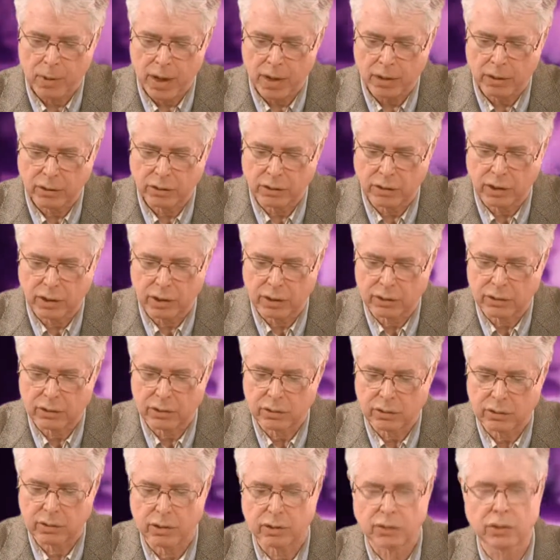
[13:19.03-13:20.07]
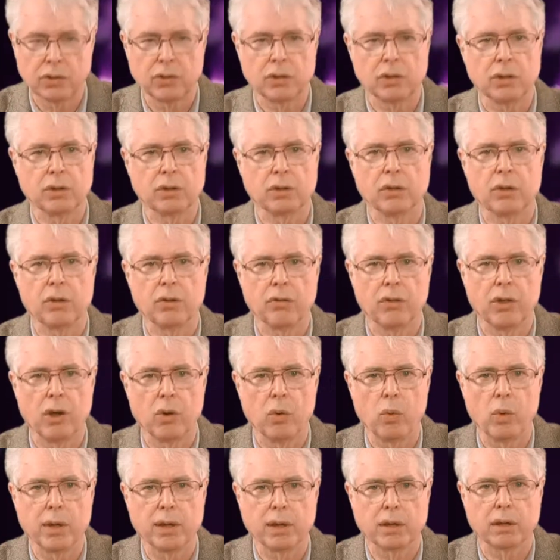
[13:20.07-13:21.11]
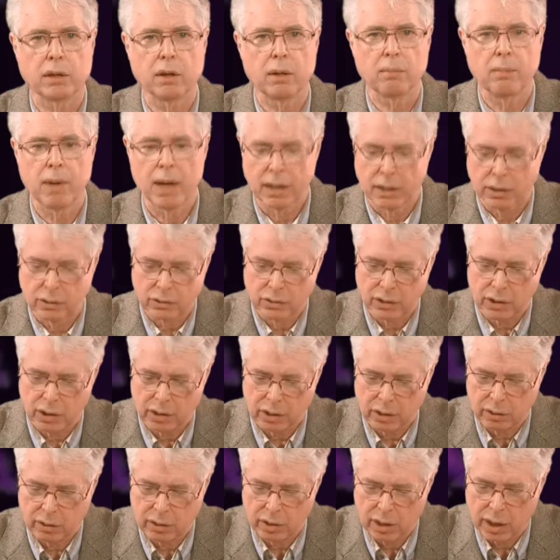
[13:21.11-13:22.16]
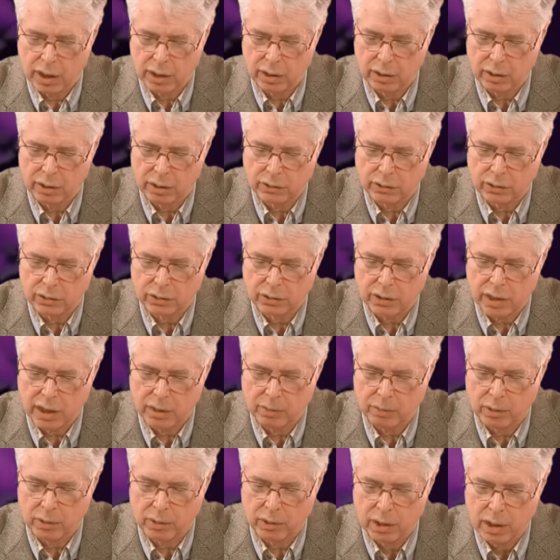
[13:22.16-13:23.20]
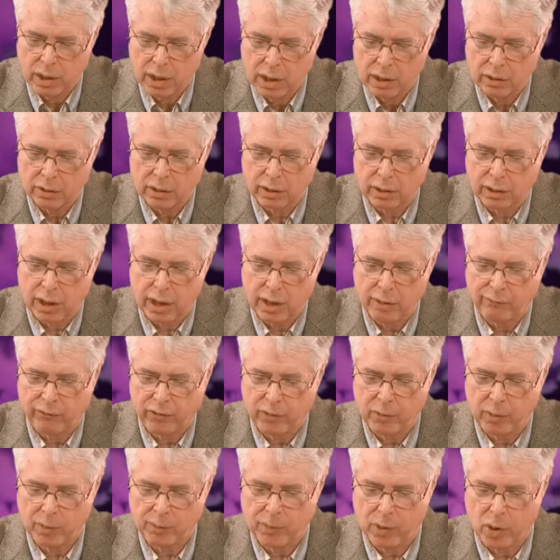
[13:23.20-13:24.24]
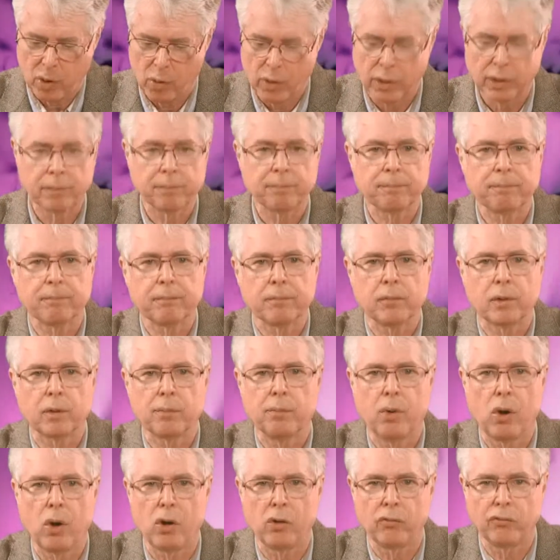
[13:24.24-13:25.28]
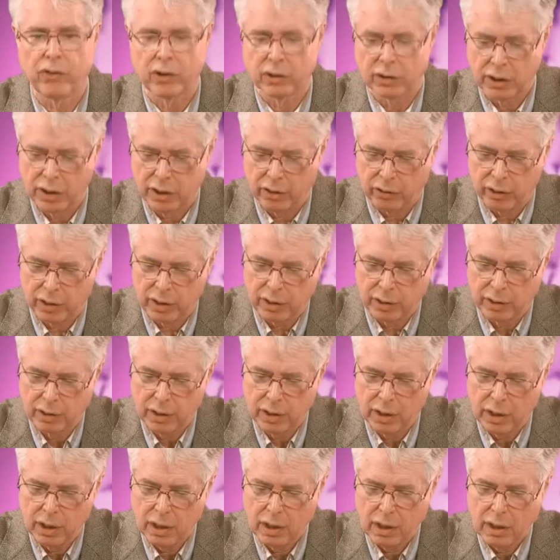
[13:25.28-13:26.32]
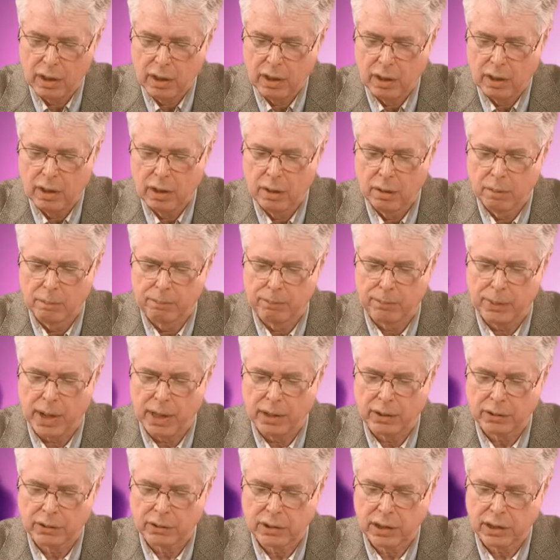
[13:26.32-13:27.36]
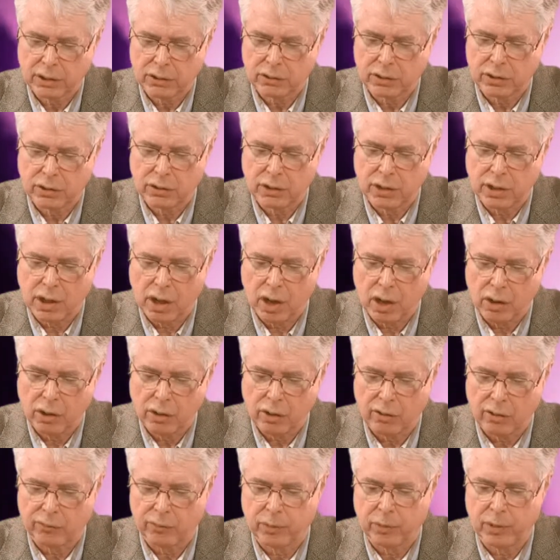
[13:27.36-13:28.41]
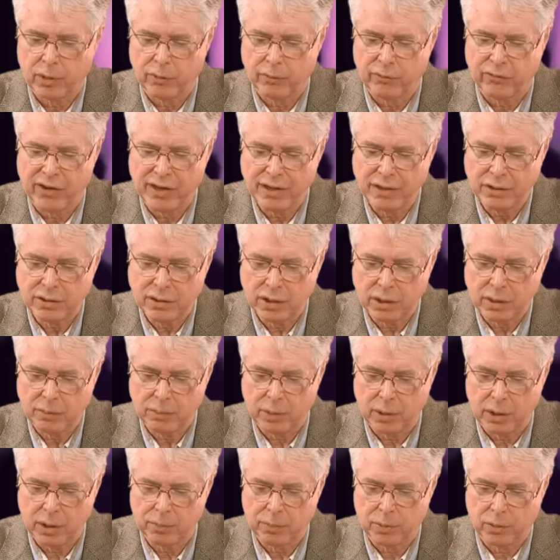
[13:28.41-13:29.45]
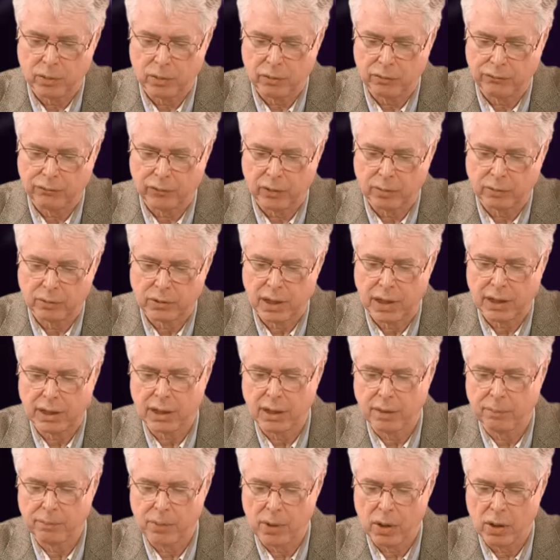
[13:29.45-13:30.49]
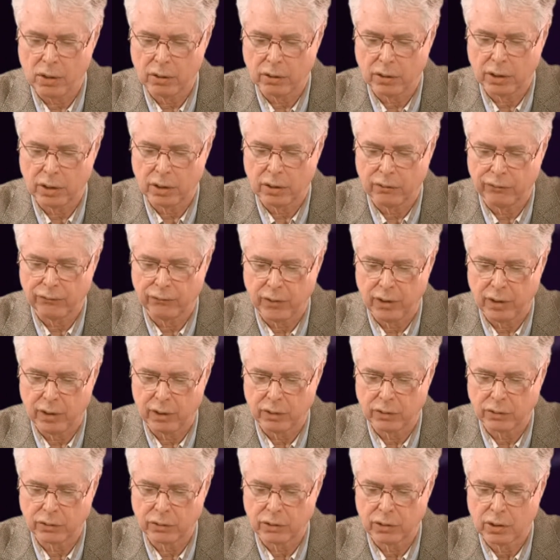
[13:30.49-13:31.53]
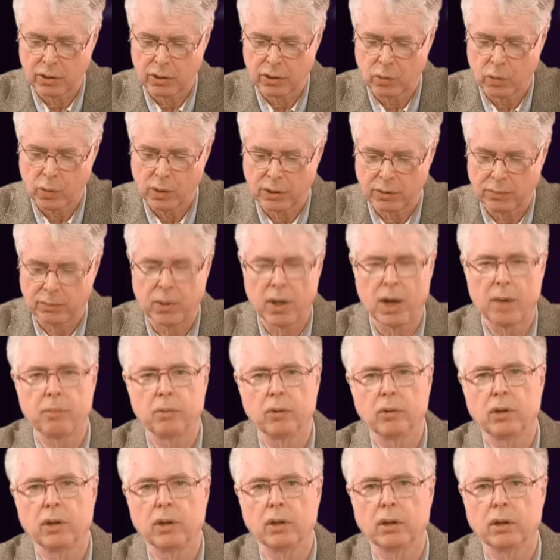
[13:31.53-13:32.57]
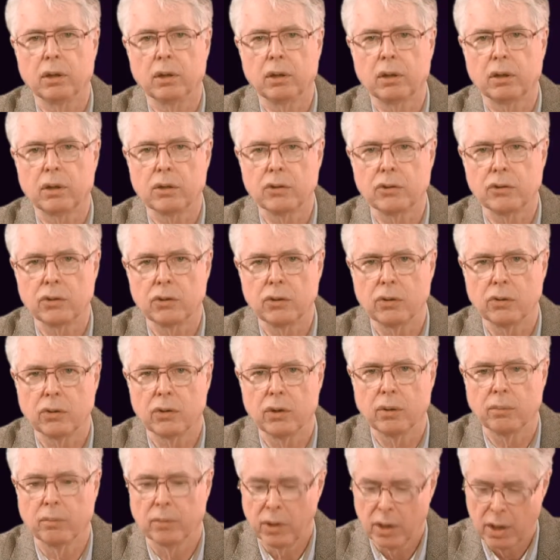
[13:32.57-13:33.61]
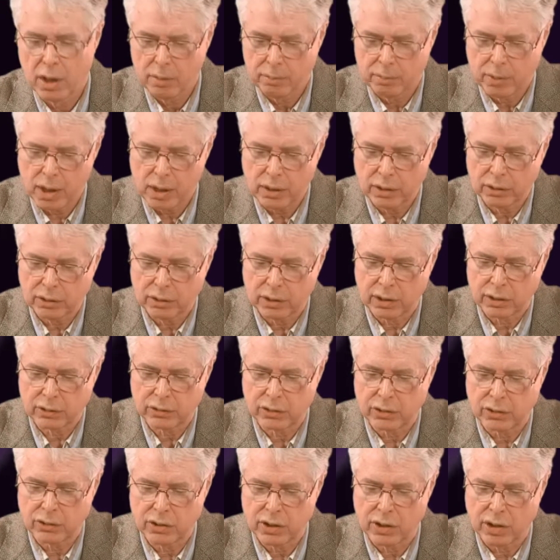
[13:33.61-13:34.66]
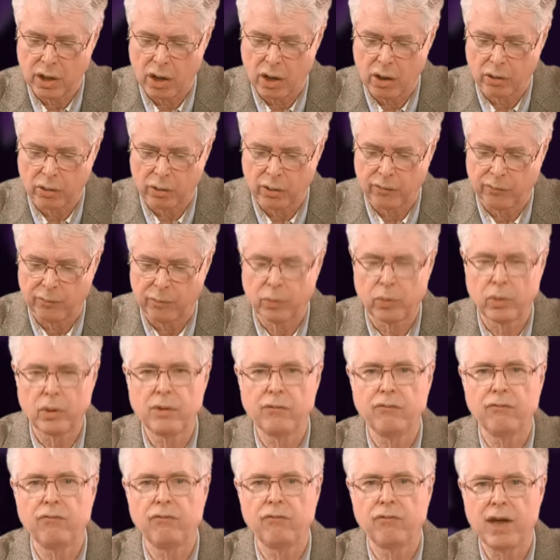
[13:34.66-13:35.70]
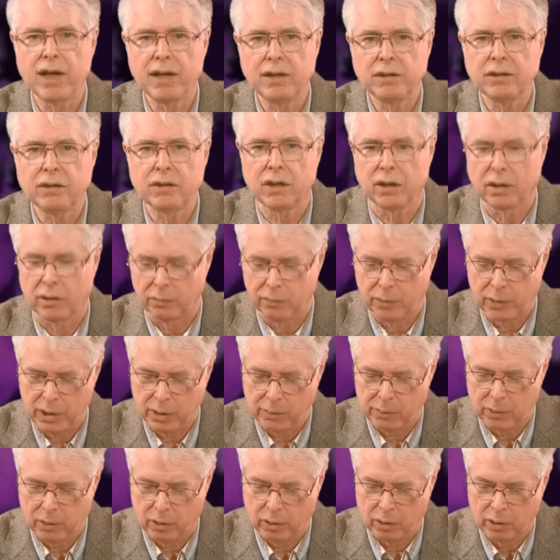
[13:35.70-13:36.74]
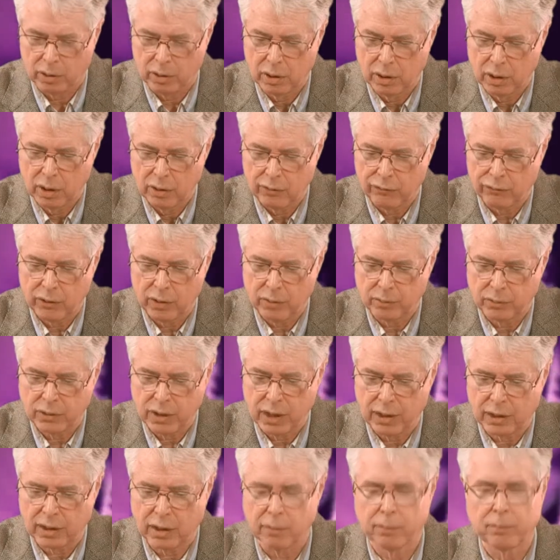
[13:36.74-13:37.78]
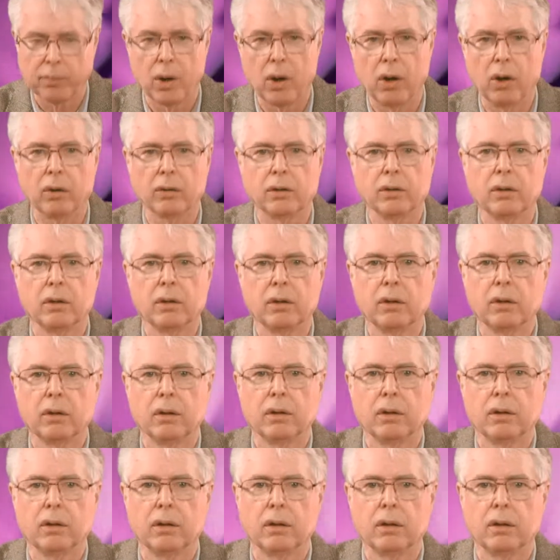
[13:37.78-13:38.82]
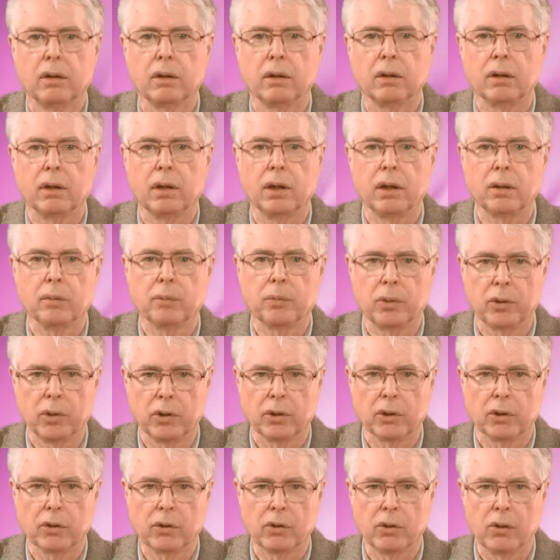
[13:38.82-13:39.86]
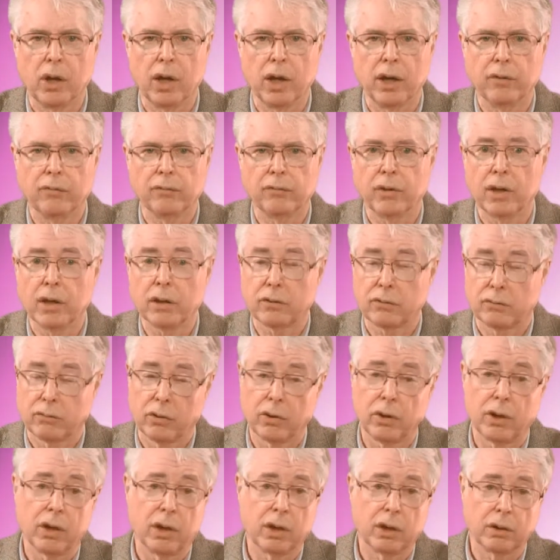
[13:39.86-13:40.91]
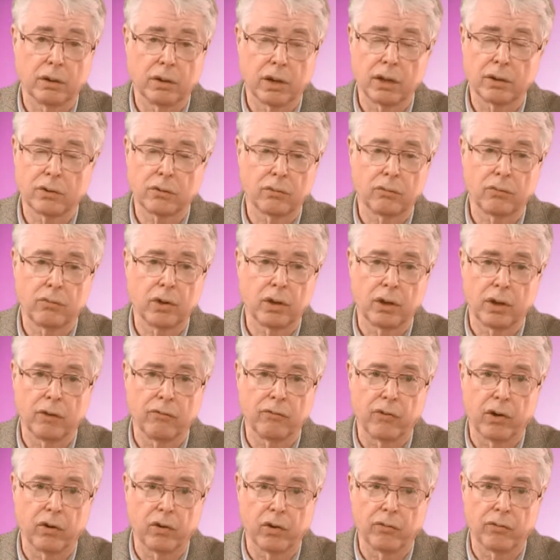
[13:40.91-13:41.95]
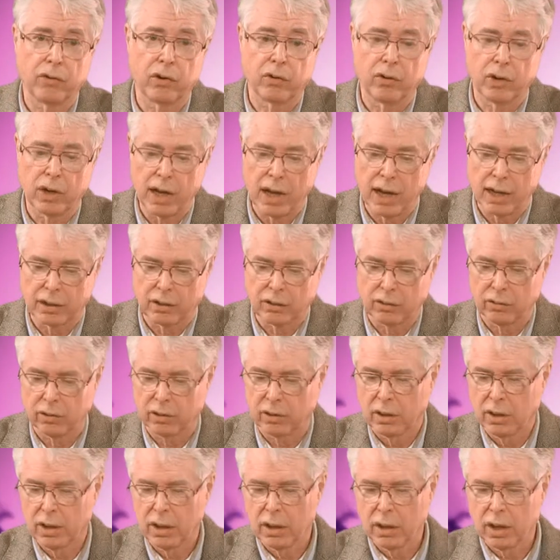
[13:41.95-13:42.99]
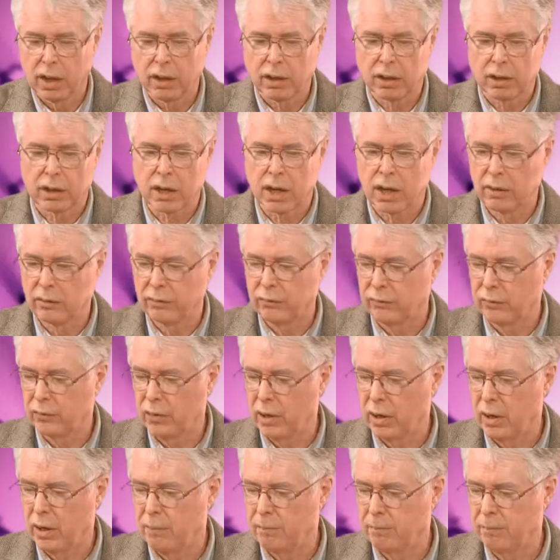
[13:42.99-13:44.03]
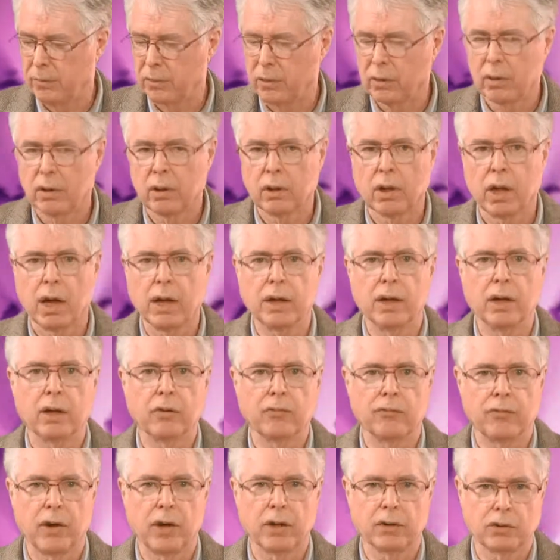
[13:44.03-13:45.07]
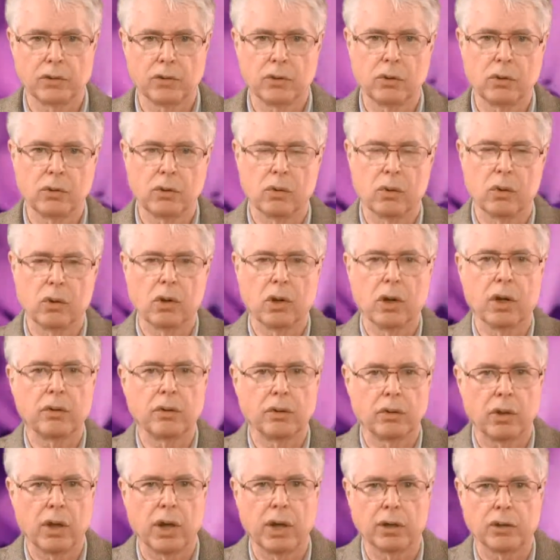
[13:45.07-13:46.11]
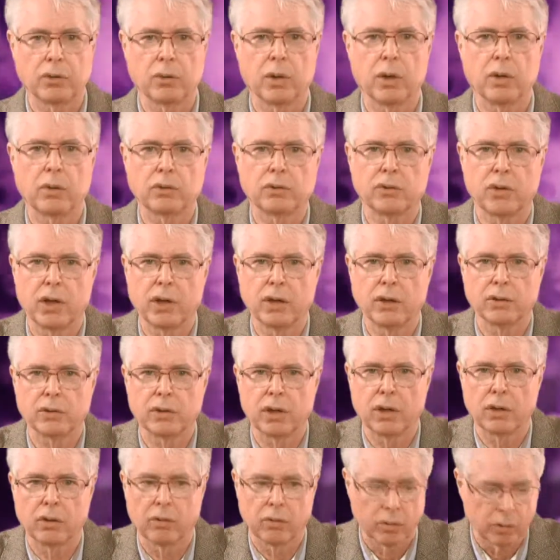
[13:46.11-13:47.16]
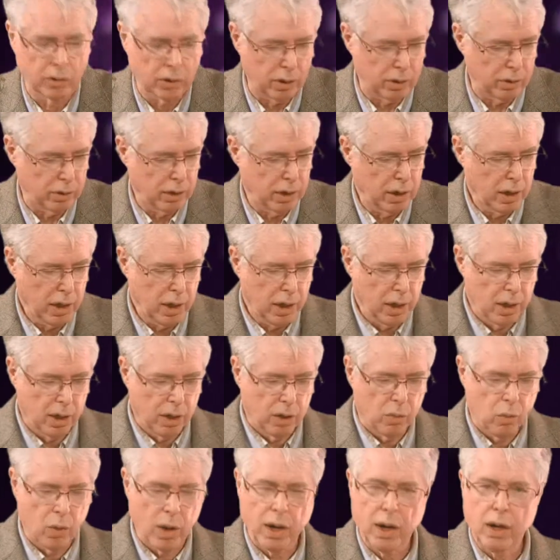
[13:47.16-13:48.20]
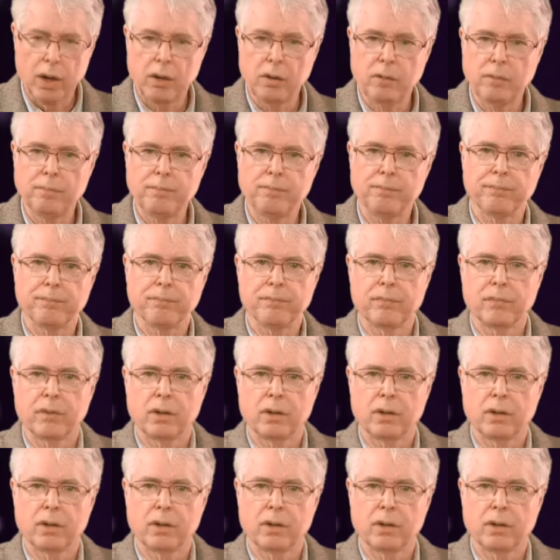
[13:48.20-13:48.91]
Politics, this is in The Week magazine, and it's a statement that came from a poet, Paul Valéry. Politics is the art of preventing people from taking part in affairs which properly concerned them. Politics is the art of preventing people from taking part in political life. That's really, that's really very, very accurate. And it kind of um, identifies to or underlines what I was trying to say earlier. Well,